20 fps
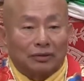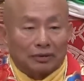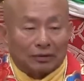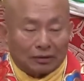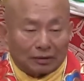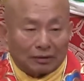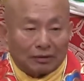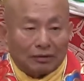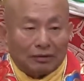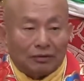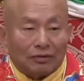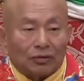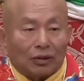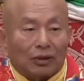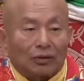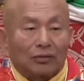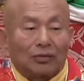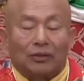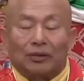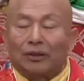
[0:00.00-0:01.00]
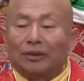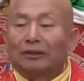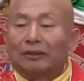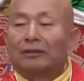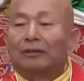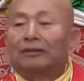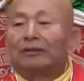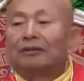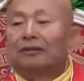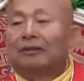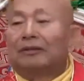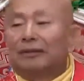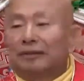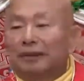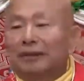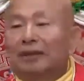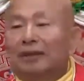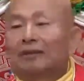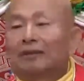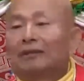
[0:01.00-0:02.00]
And we only have one
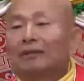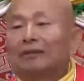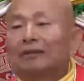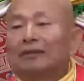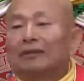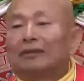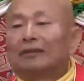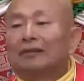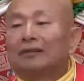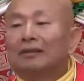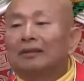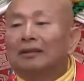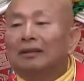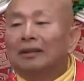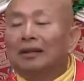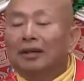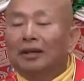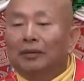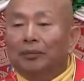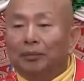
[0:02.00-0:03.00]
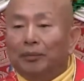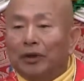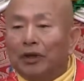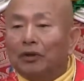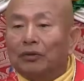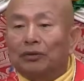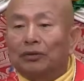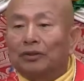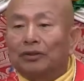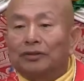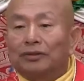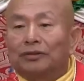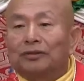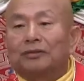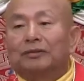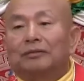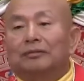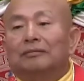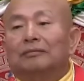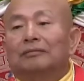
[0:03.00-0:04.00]
faucet on the
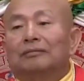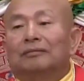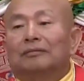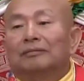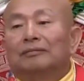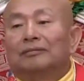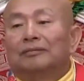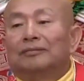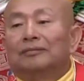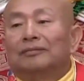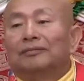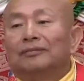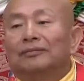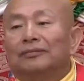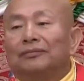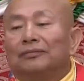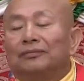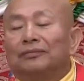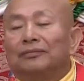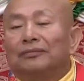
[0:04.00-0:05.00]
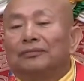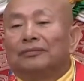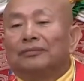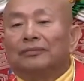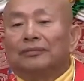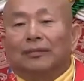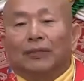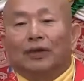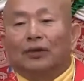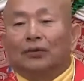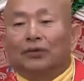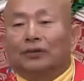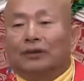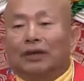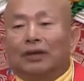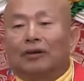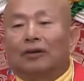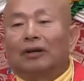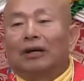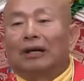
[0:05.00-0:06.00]
wall. There's no
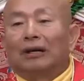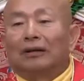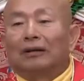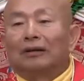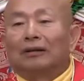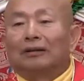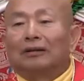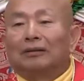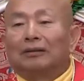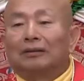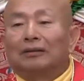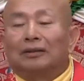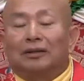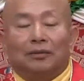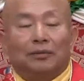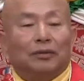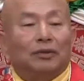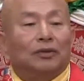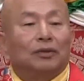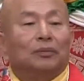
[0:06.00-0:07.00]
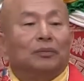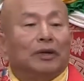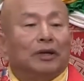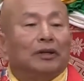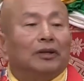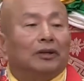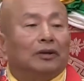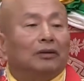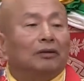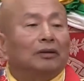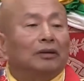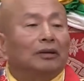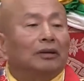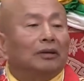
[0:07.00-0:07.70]
bathroom, no shower,